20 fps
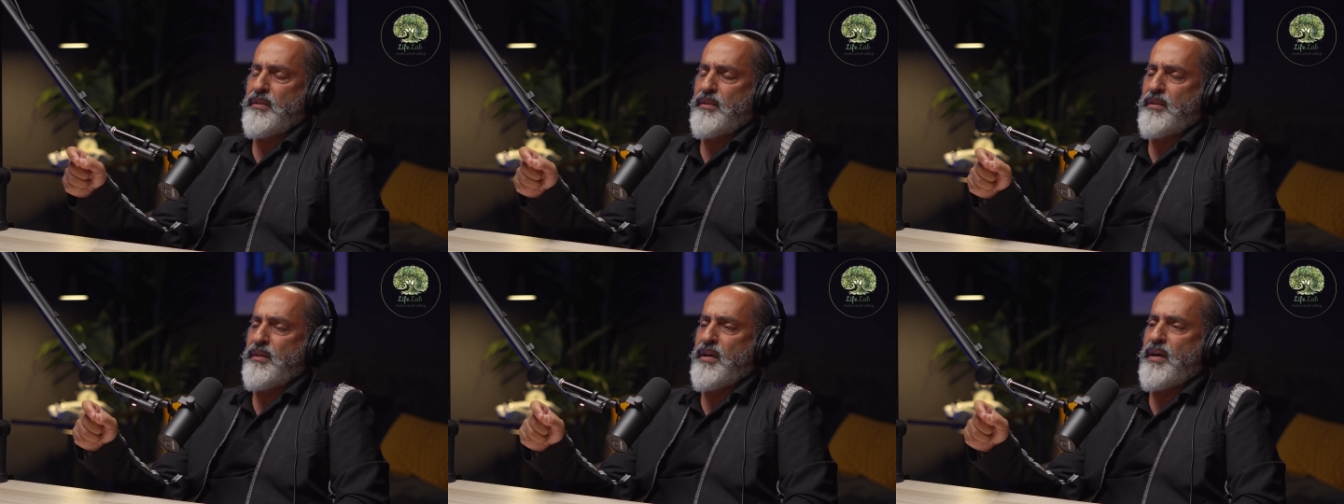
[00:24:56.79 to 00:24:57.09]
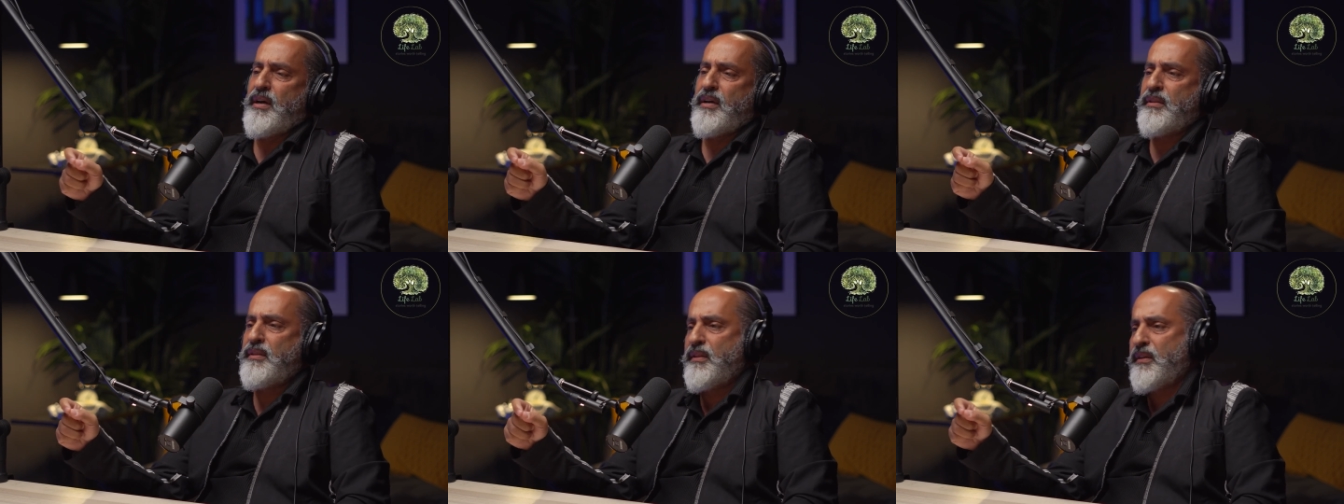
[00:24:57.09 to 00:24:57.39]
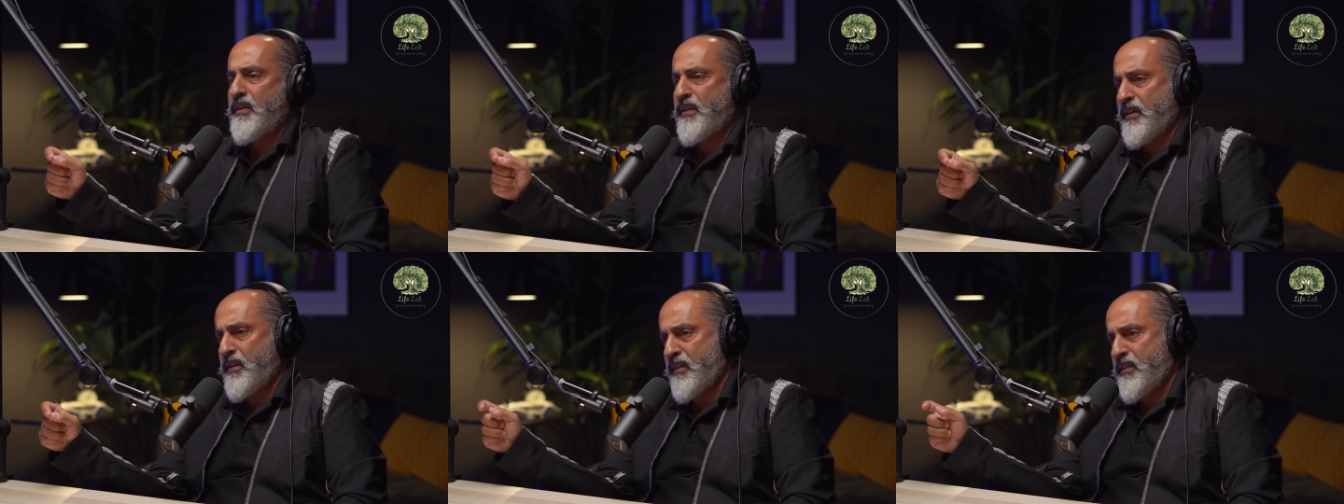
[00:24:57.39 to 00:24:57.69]
the
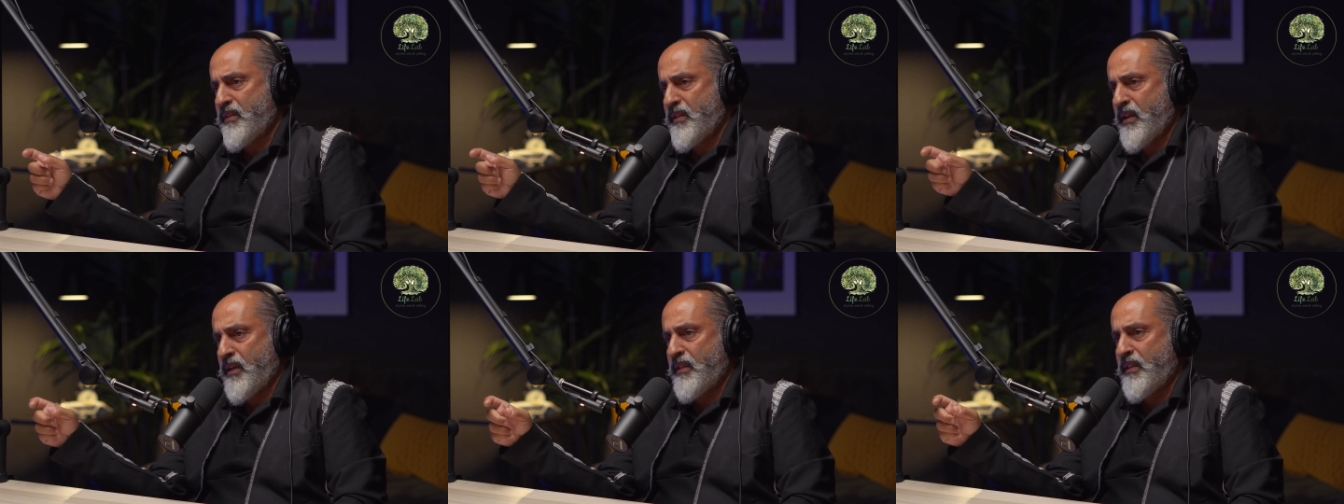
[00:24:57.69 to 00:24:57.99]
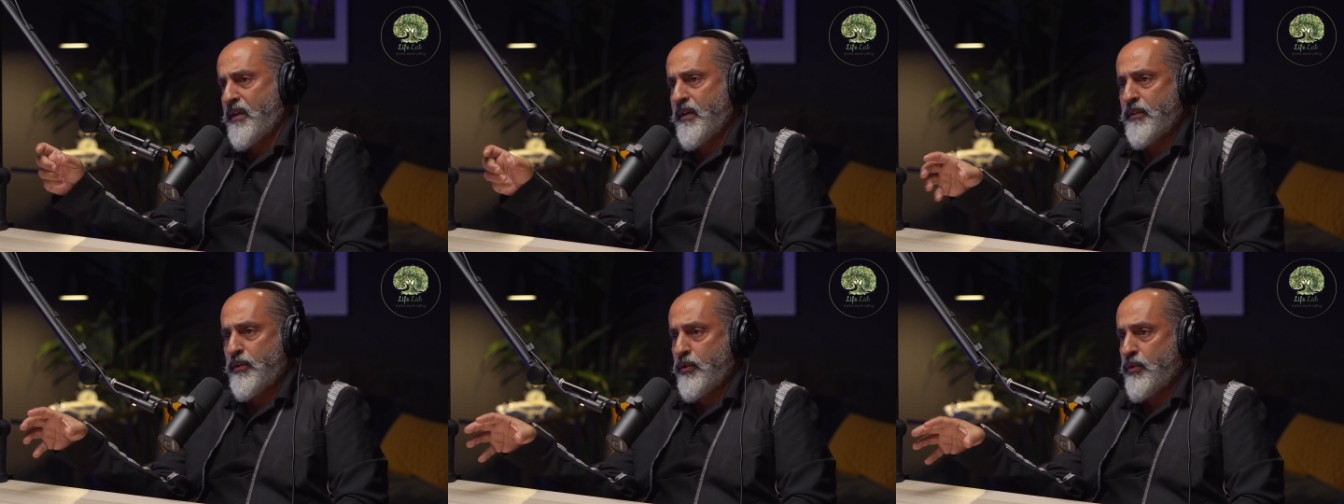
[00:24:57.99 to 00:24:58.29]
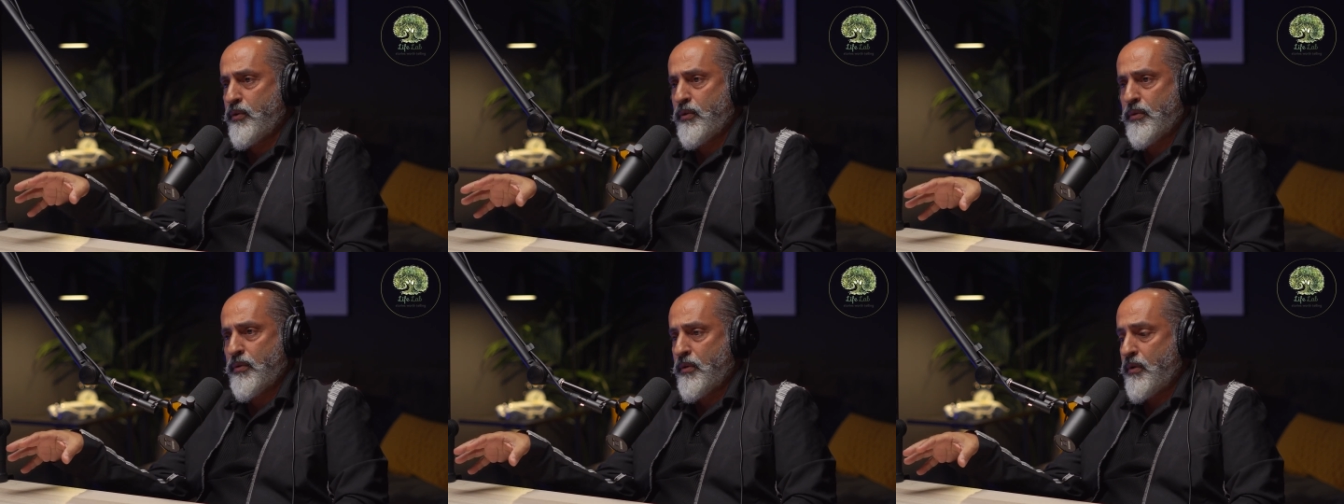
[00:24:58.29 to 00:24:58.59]
articles and I
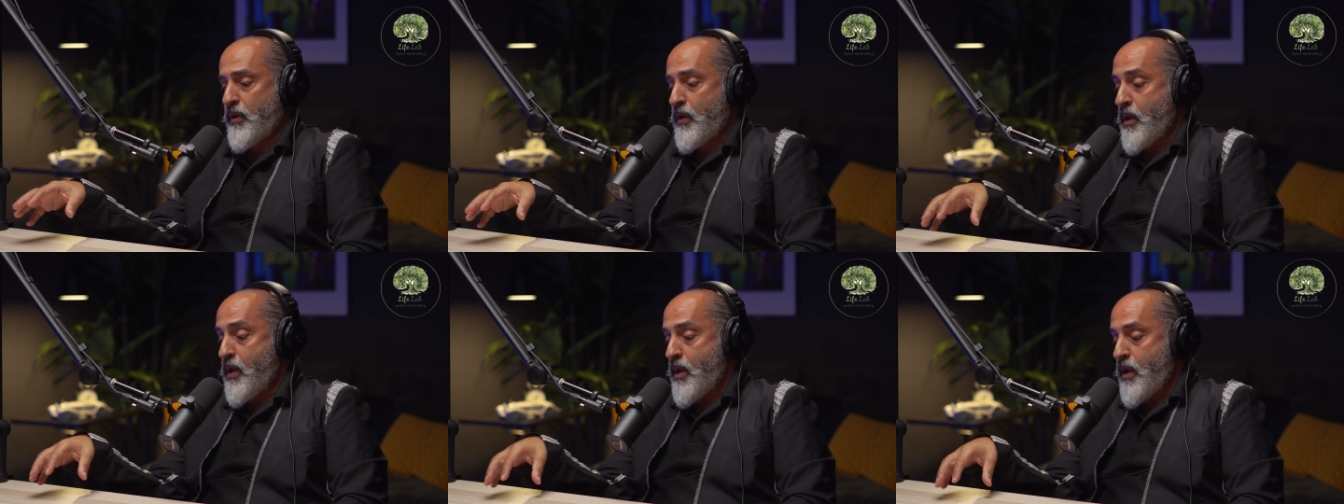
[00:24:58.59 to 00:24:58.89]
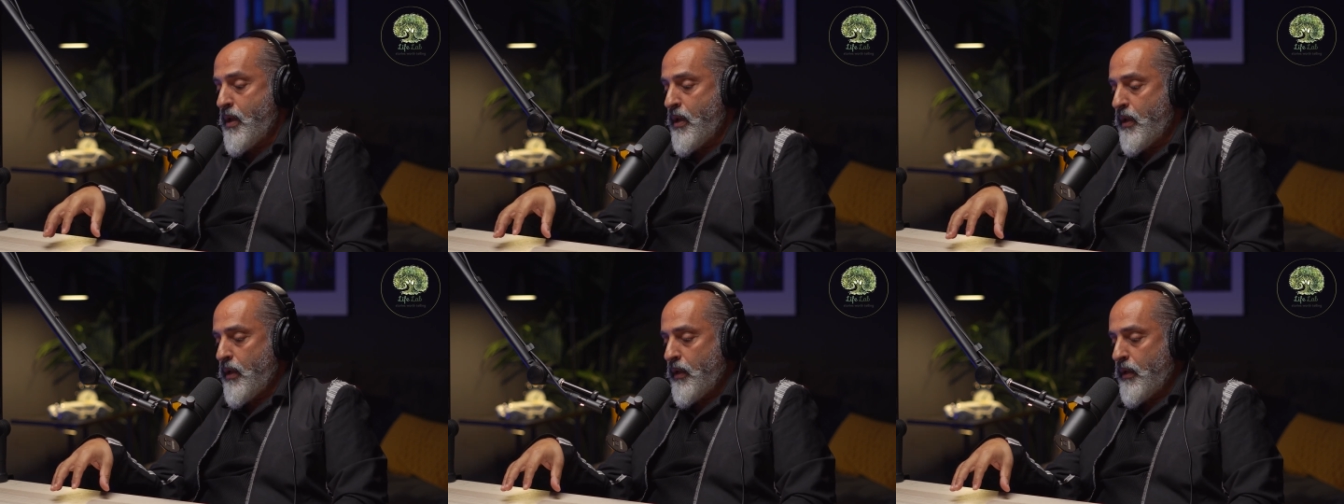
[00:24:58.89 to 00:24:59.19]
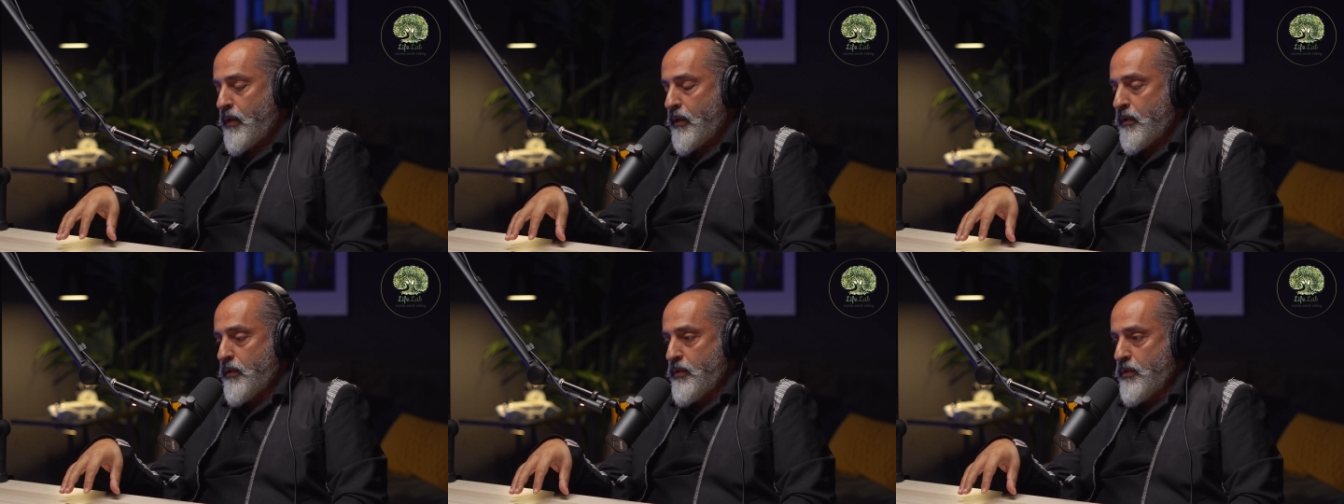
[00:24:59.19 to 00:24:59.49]
don't know.
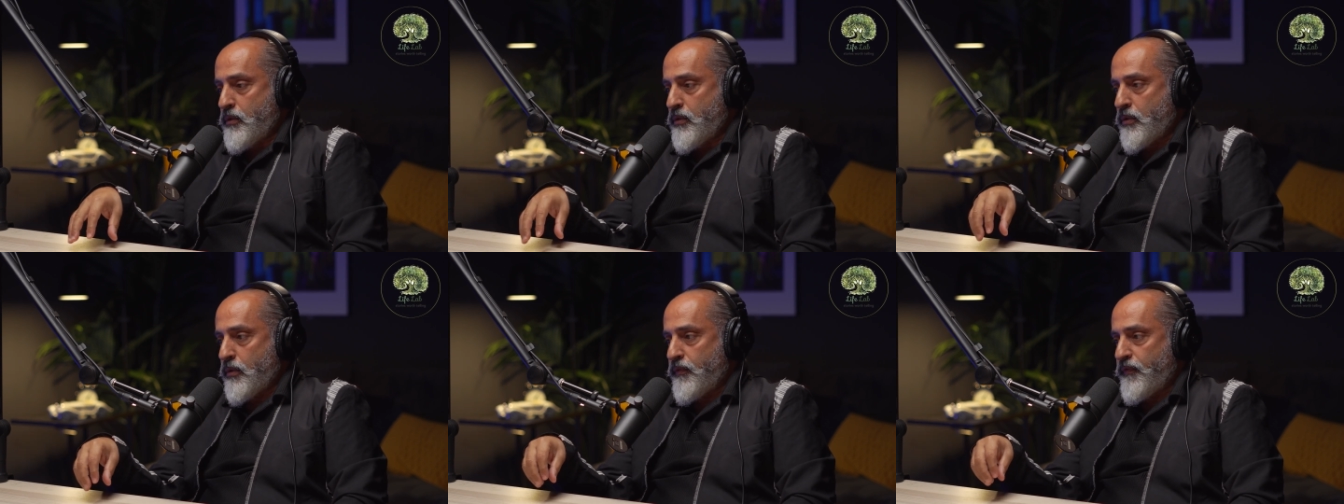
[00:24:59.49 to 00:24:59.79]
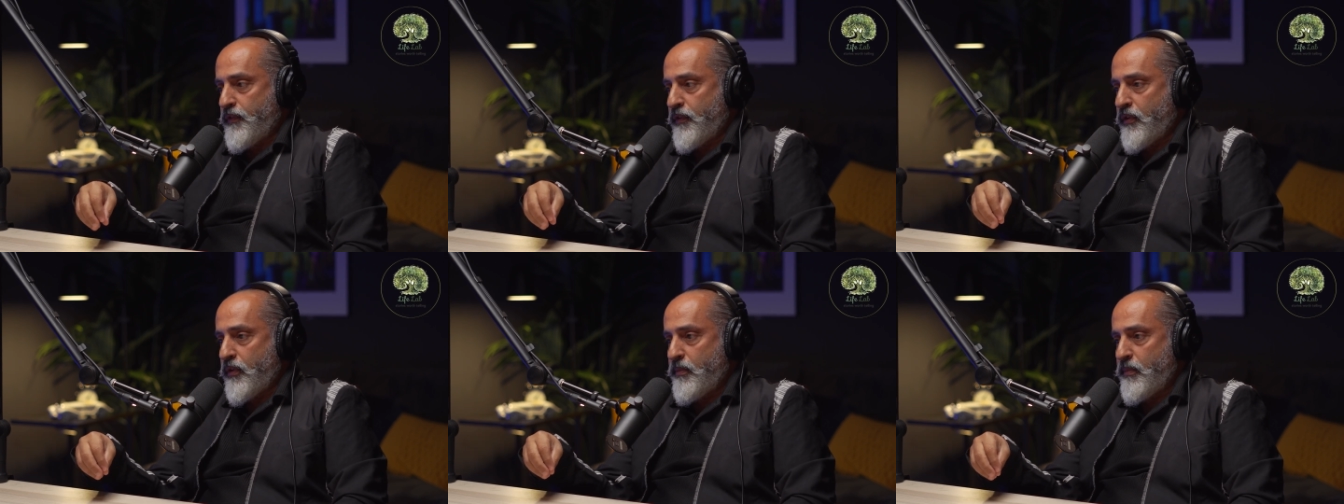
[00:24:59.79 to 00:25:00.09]
So for